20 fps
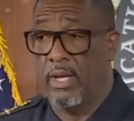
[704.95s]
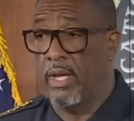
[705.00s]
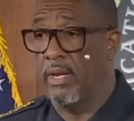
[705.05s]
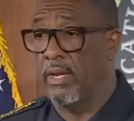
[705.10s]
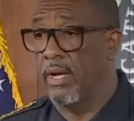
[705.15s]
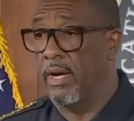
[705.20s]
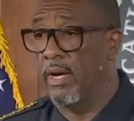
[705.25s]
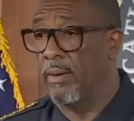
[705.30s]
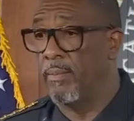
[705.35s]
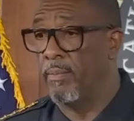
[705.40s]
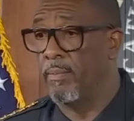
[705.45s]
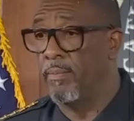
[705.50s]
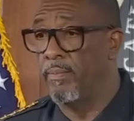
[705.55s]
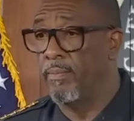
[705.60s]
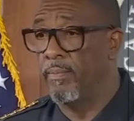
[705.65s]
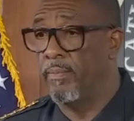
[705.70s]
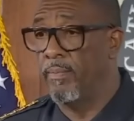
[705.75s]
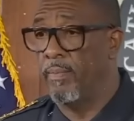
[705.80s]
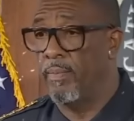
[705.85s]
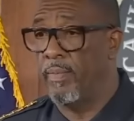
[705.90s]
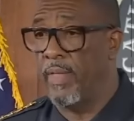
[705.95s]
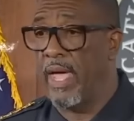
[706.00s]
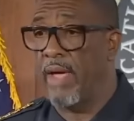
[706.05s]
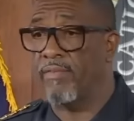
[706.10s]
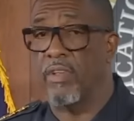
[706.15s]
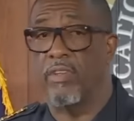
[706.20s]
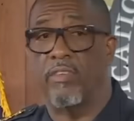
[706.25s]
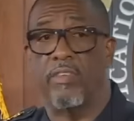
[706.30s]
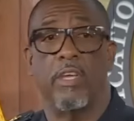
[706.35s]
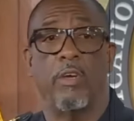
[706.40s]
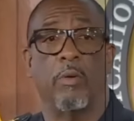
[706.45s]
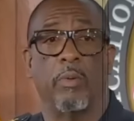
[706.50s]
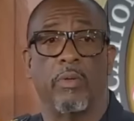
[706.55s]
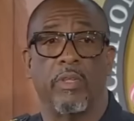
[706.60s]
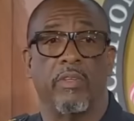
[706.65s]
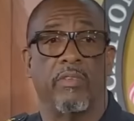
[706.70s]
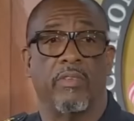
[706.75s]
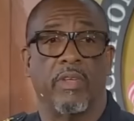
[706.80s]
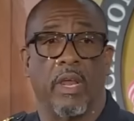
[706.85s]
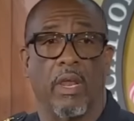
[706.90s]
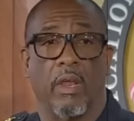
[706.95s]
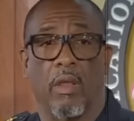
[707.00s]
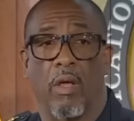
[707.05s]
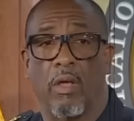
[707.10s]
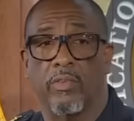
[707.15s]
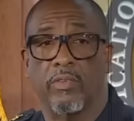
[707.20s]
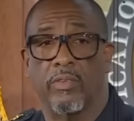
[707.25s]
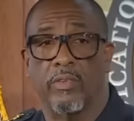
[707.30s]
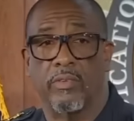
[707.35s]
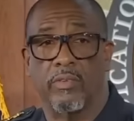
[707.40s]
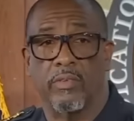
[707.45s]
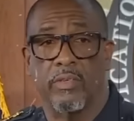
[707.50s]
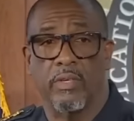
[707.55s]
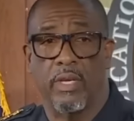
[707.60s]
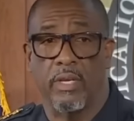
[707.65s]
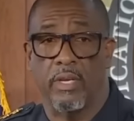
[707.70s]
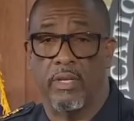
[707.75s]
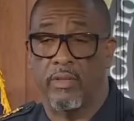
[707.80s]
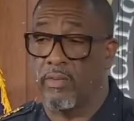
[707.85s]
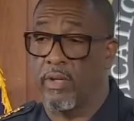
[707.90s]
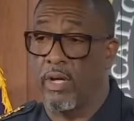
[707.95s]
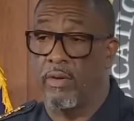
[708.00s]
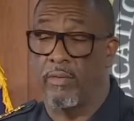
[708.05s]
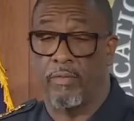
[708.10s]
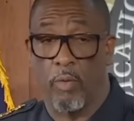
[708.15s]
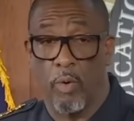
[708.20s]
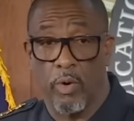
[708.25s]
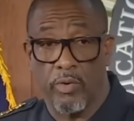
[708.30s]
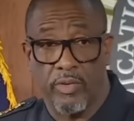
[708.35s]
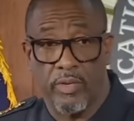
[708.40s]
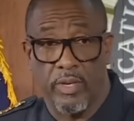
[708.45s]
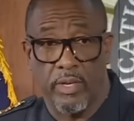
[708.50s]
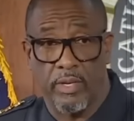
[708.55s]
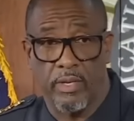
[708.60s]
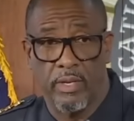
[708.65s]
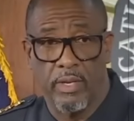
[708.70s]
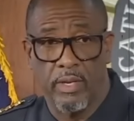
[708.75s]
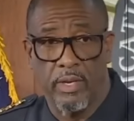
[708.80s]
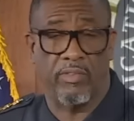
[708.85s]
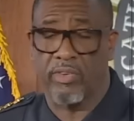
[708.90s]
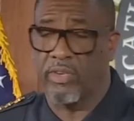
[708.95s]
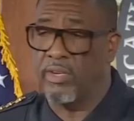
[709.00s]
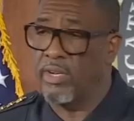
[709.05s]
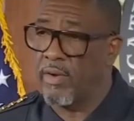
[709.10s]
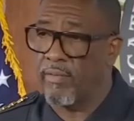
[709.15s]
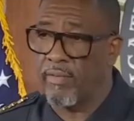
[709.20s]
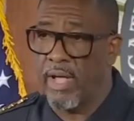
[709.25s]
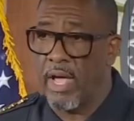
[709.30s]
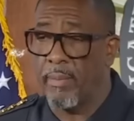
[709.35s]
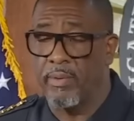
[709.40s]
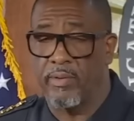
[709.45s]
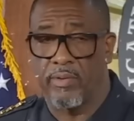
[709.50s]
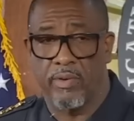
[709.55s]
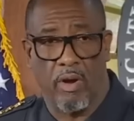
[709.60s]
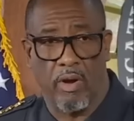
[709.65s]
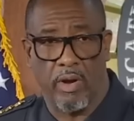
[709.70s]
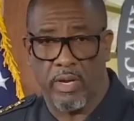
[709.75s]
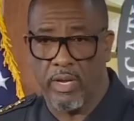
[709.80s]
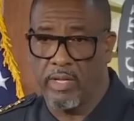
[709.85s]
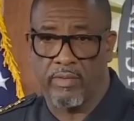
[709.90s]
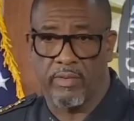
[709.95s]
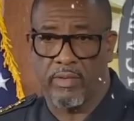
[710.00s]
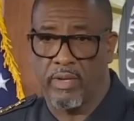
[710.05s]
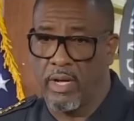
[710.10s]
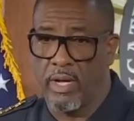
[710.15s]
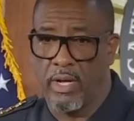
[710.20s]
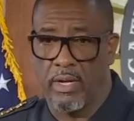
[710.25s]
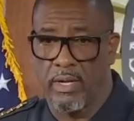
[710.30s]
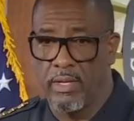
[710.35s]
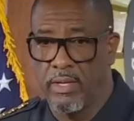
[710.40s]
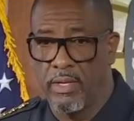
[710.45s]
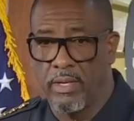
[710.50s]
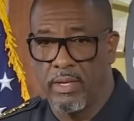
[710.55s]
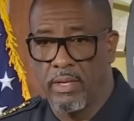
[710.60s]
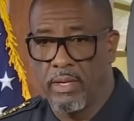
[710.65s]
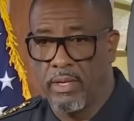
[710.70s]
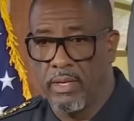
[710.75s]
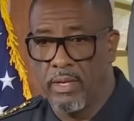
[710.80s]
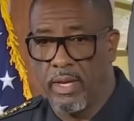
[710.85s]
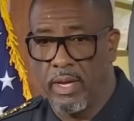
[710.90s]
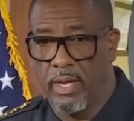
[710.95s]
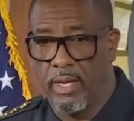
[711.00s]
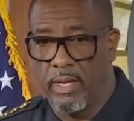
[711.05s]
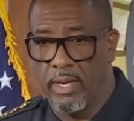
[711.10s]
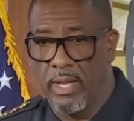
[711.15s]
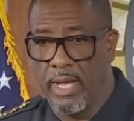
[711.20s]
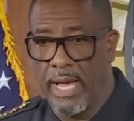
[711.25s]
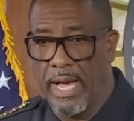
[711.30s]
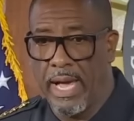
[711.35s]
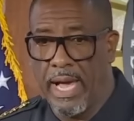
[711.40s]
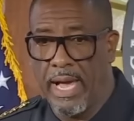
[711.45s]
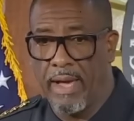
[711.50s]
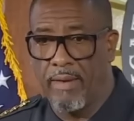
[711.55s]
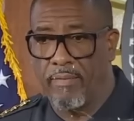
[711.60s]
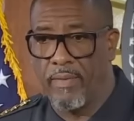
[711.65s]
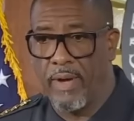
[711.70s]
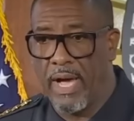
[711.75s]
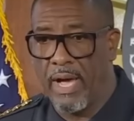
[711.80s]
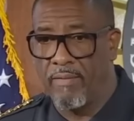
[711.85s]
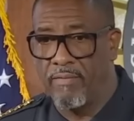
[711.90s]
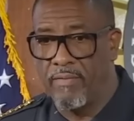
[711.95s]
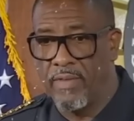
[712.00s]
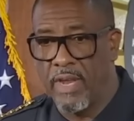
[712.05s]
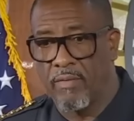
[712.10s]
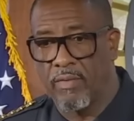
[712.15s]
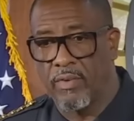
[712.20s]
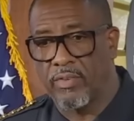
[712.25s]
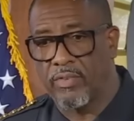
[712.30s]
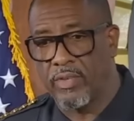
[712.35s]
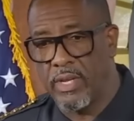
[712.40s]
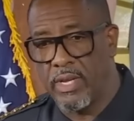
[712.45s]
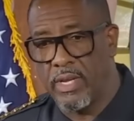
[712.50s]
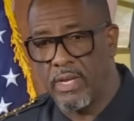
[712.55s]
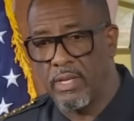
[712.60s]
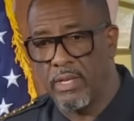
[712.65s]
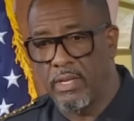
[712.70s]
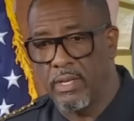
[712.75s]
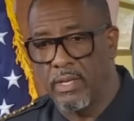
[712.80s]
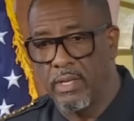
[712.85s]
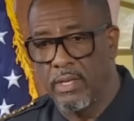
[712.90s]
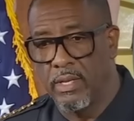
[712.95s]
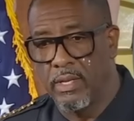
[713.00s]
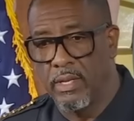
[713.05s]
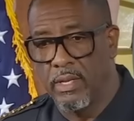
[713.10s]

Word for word: and um, they have to deal with these kind of losses, and it's unfortunate. It should never happen to our kids. Uh, and I, have I've never seen